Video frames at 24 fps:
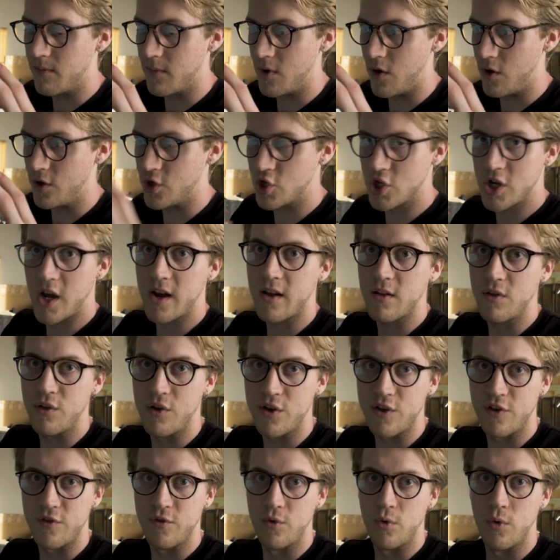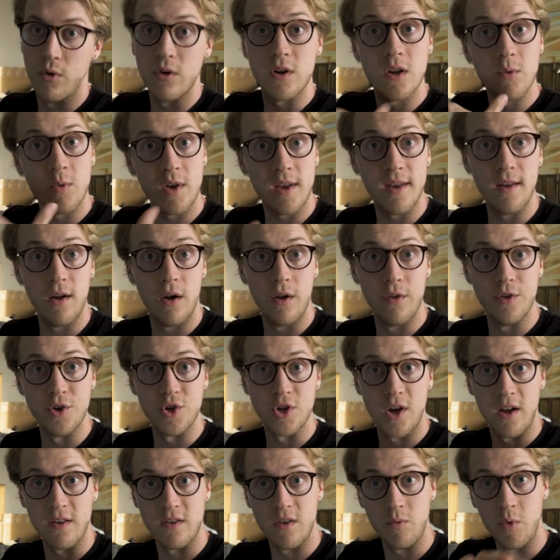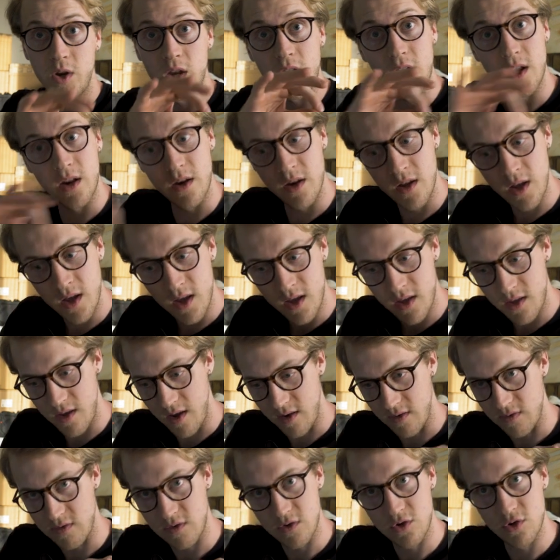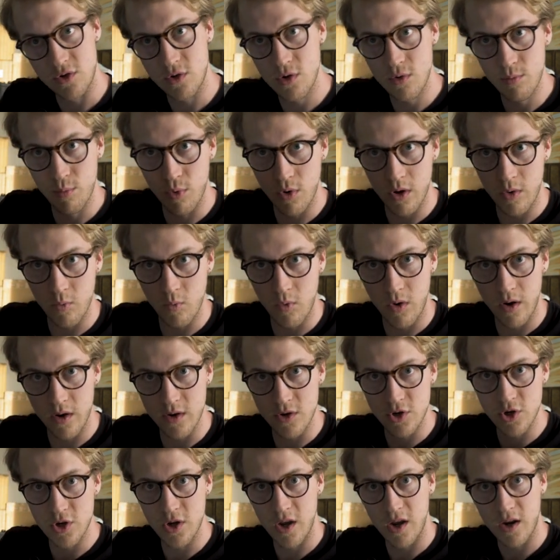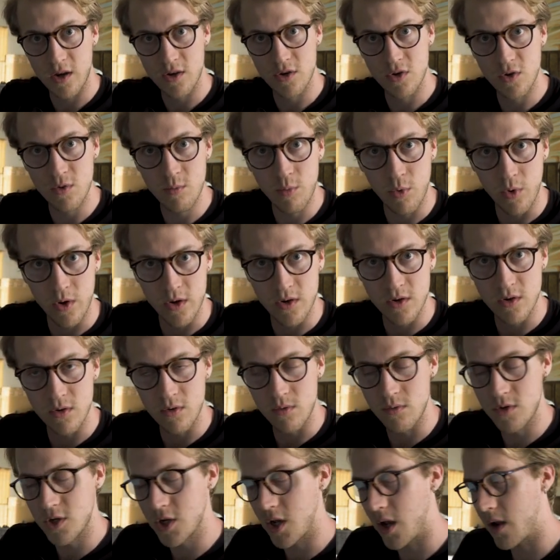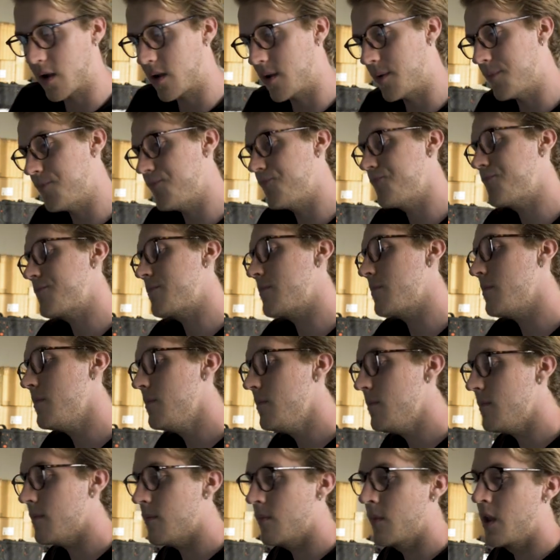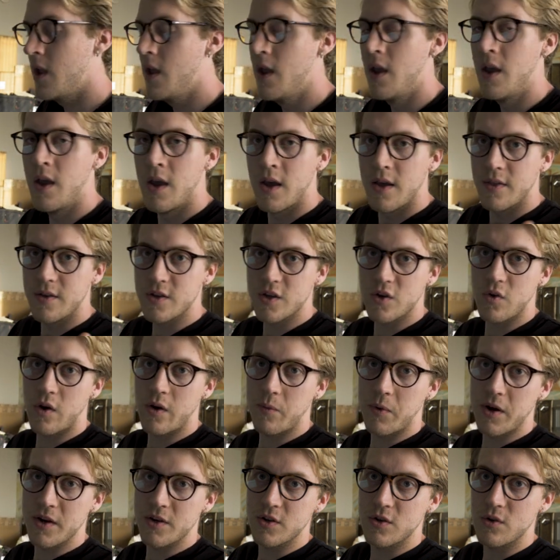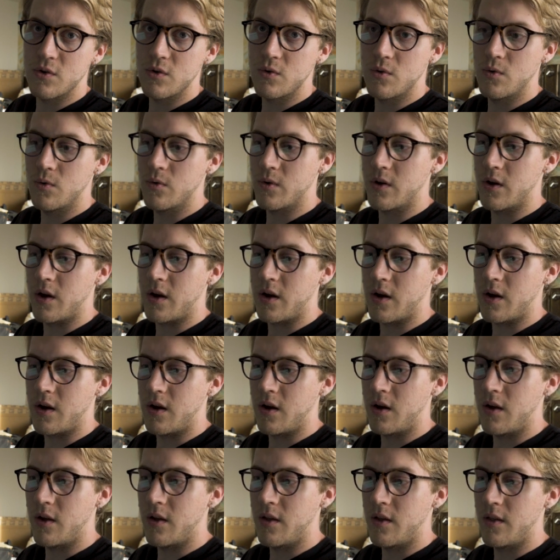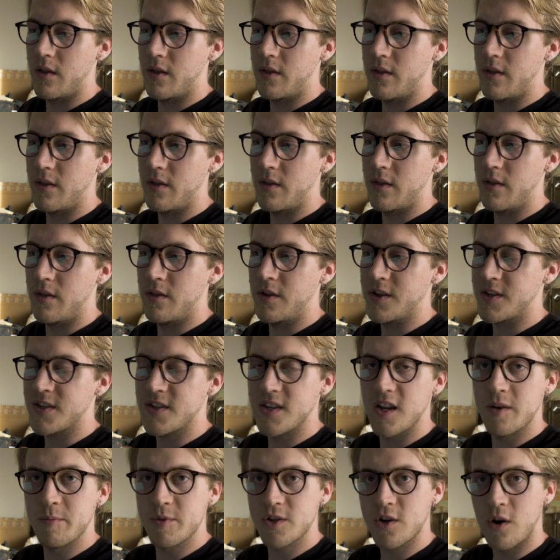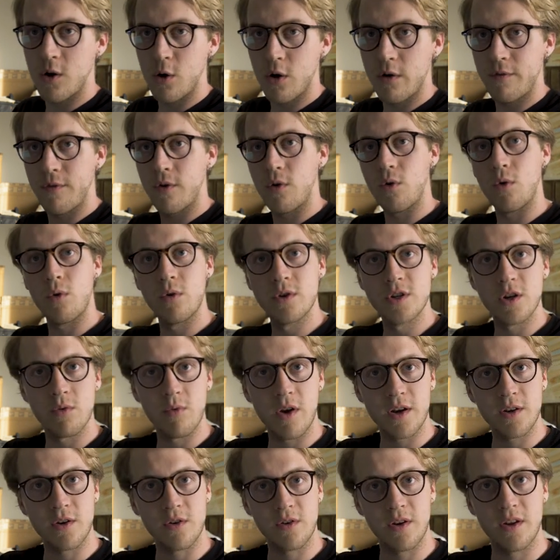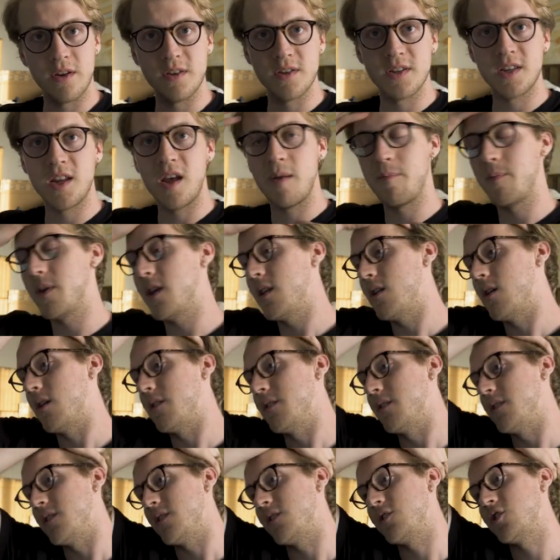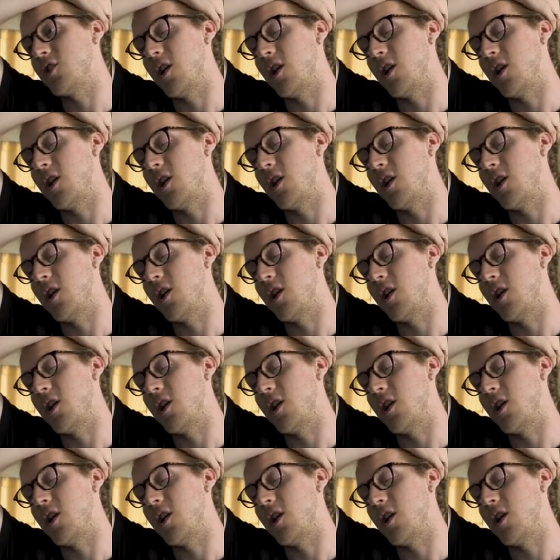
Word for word: your checklist for did we get all the shots that we needed? Yes, two point one check, two point two check. This is a great way to, uh, the cinematographer or director can step in on this